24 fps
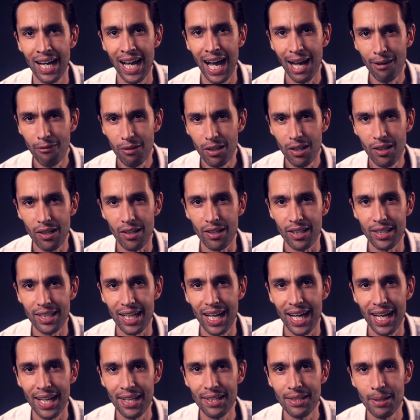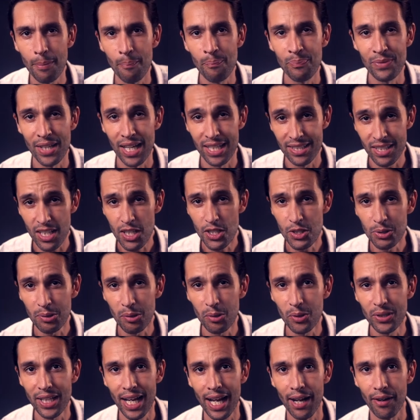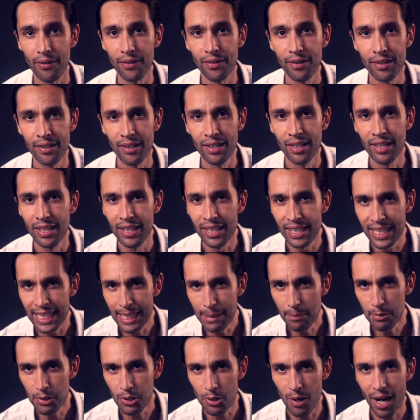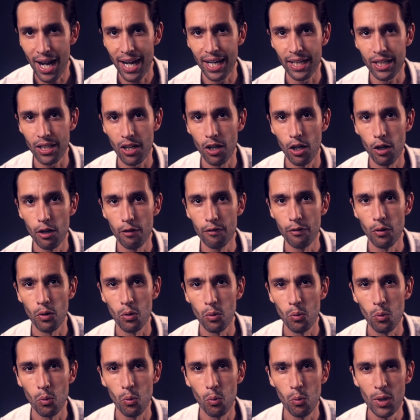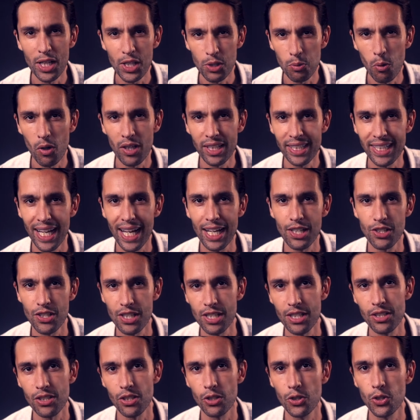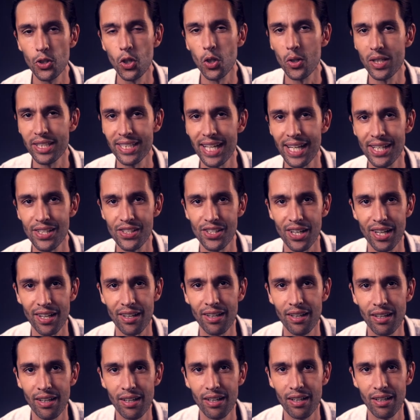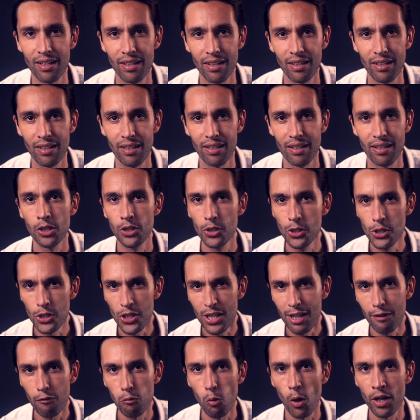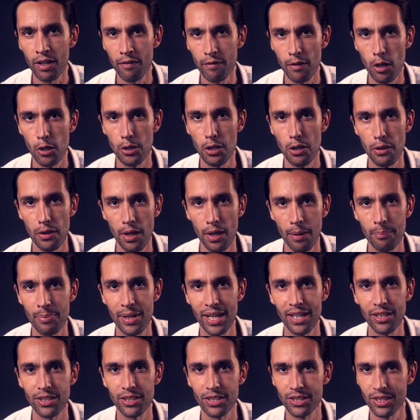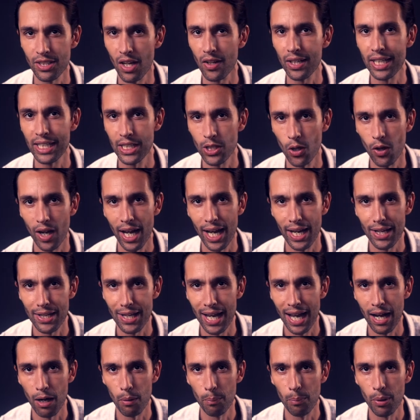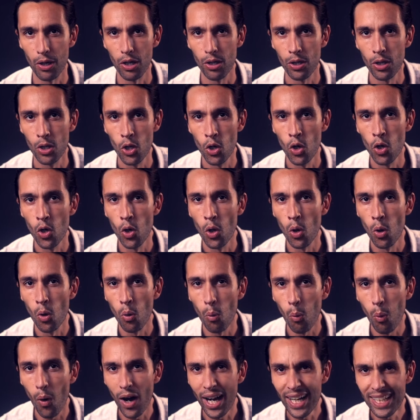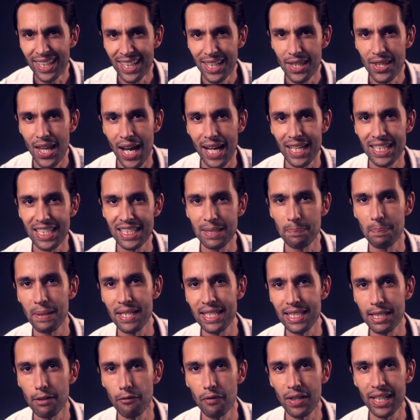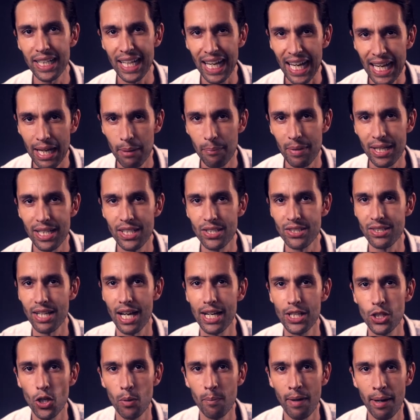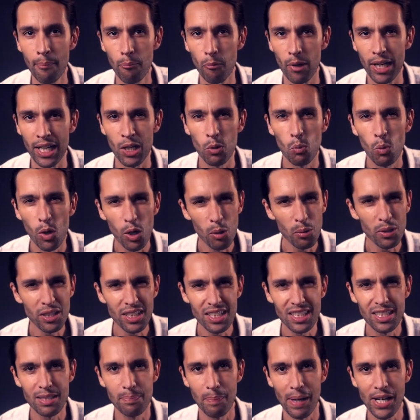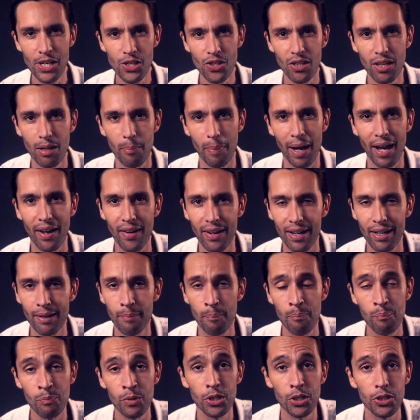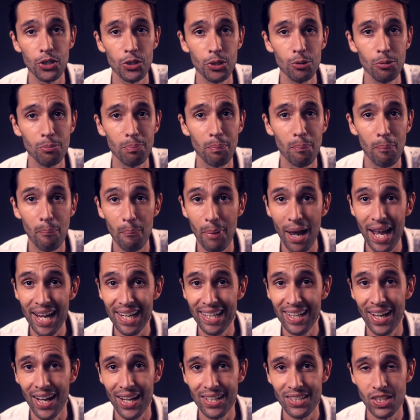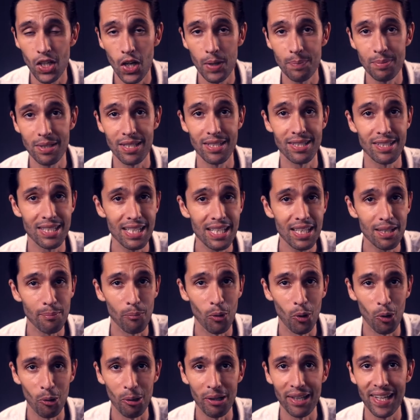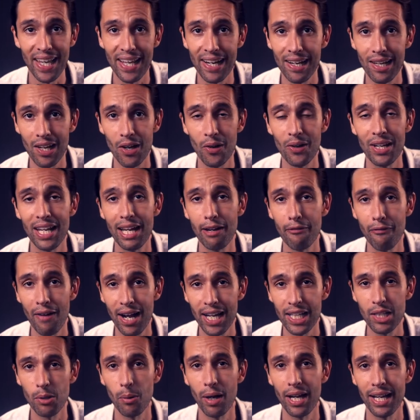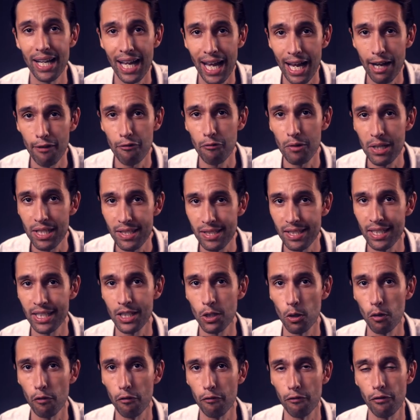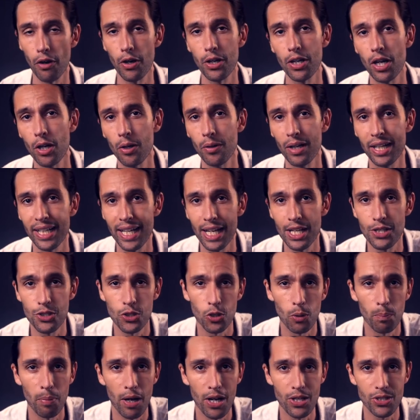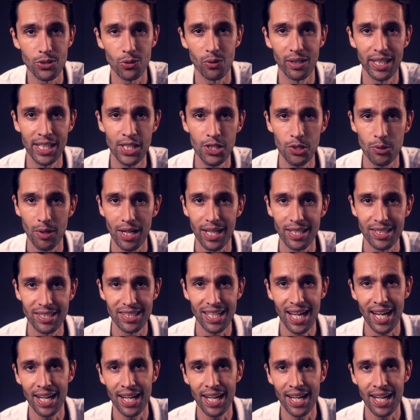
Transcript: Have a look, and as I scroll down, keep track of which one catches your attention. You should have one of those thumbnails stuck in your head now, but why did that specific image stay in your memory? What was special about it? You barely had time to see them all, let alone evaluate every single photo against your personal interests.